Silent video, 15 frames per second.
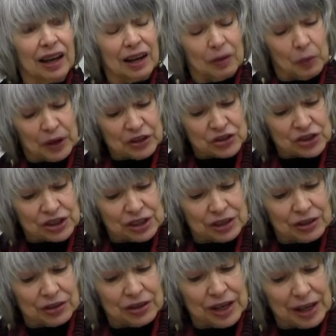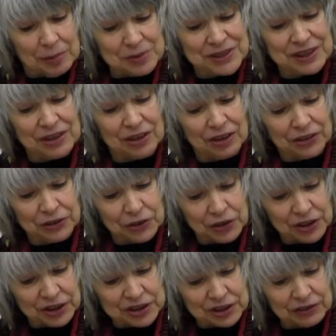When she here names the
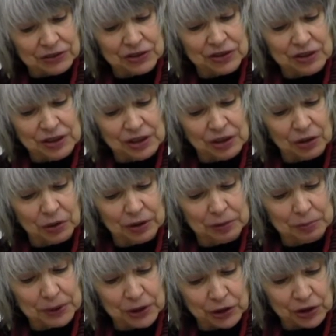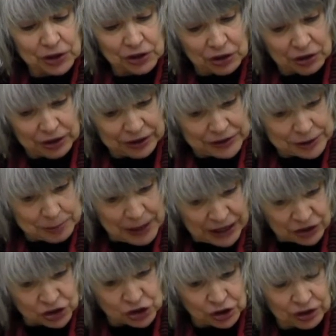alternative to neo imperial
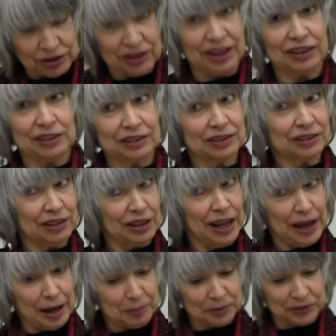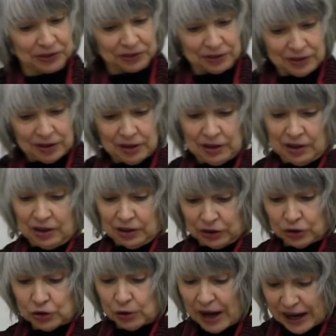expansion and collapse,
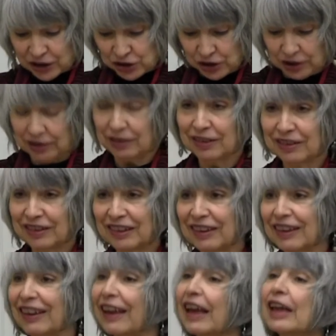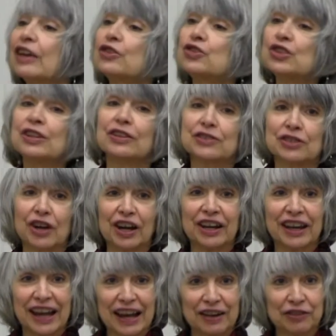contraction, she does not
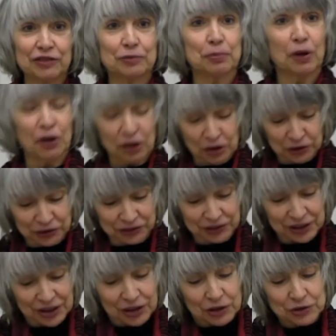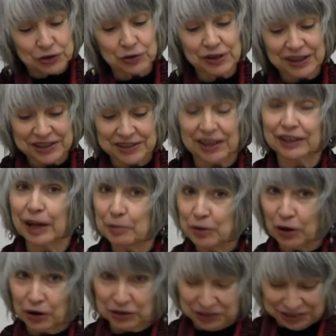have Paul's
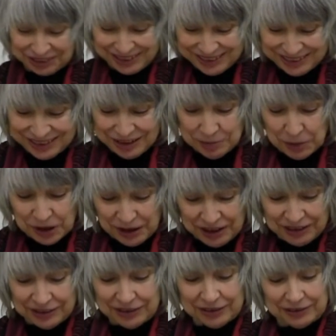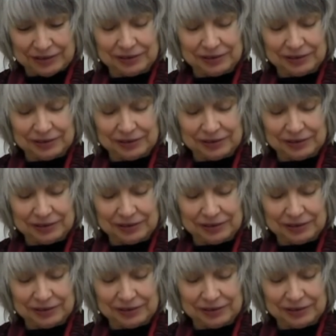sunestalmenos in mind.